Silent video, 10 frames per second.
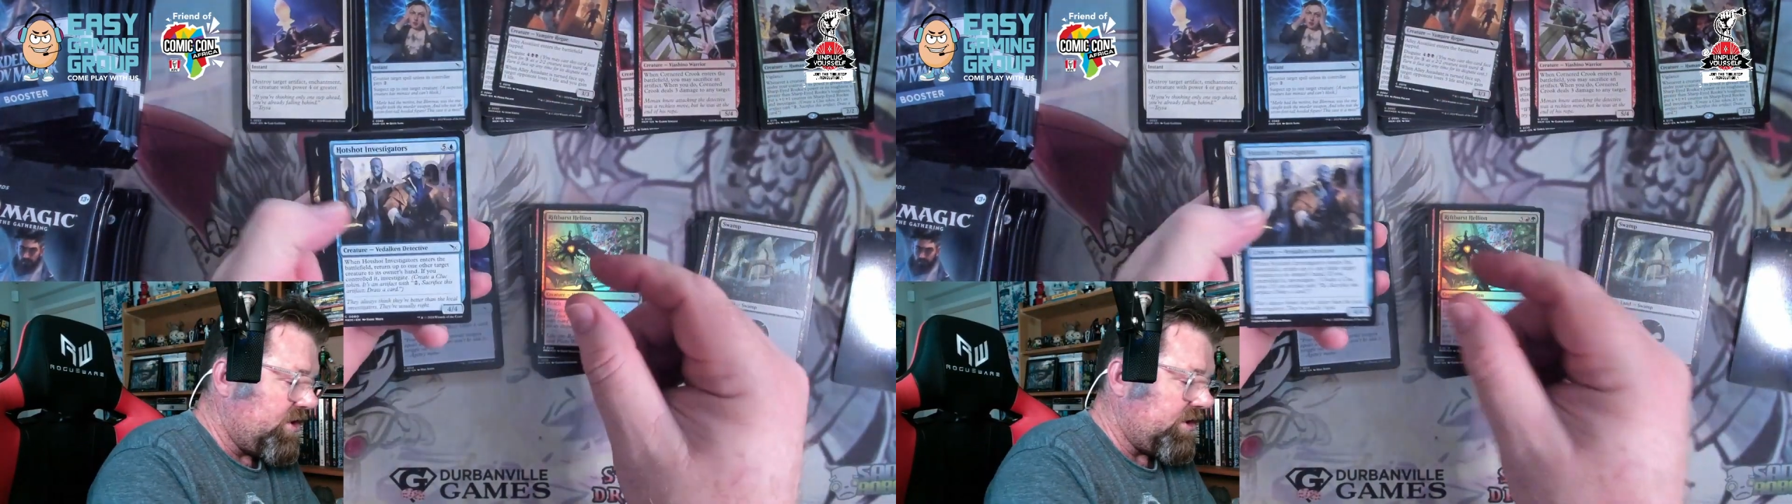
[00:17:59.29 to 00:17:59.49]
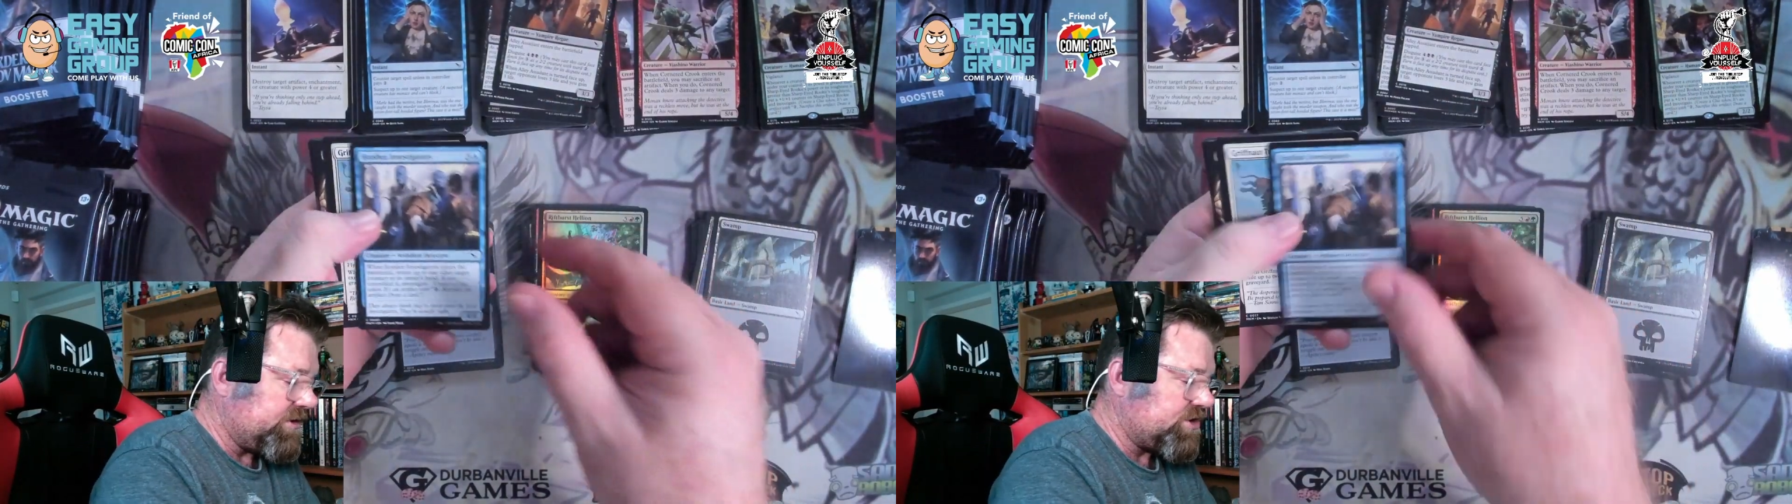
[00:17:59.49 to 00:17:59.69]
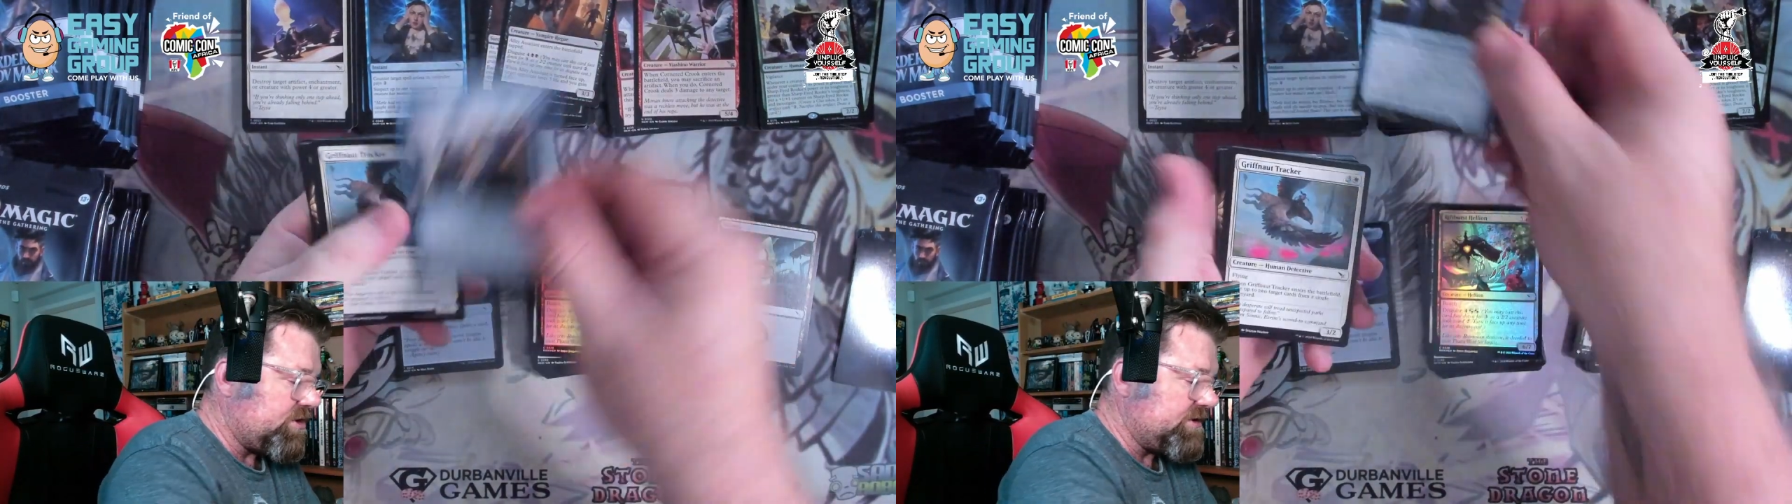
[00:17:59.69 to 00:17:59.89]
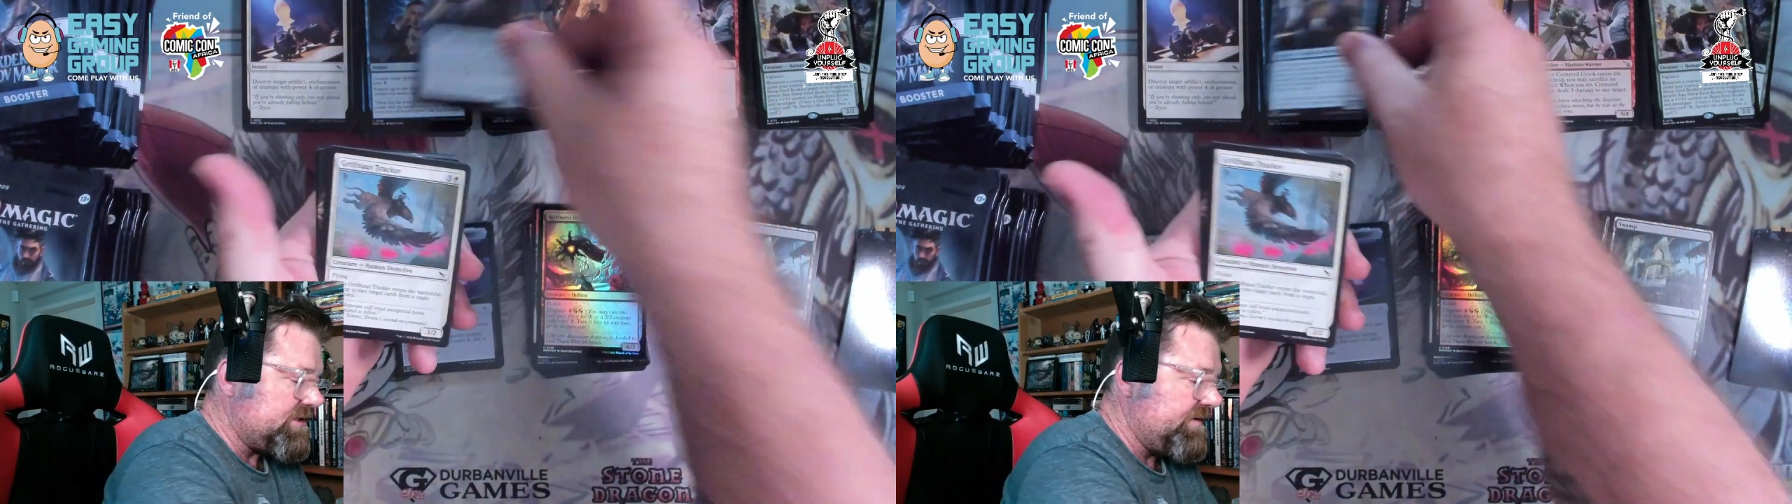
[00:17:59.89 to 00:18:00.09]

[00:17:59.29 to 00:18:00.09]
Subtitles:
Hotshot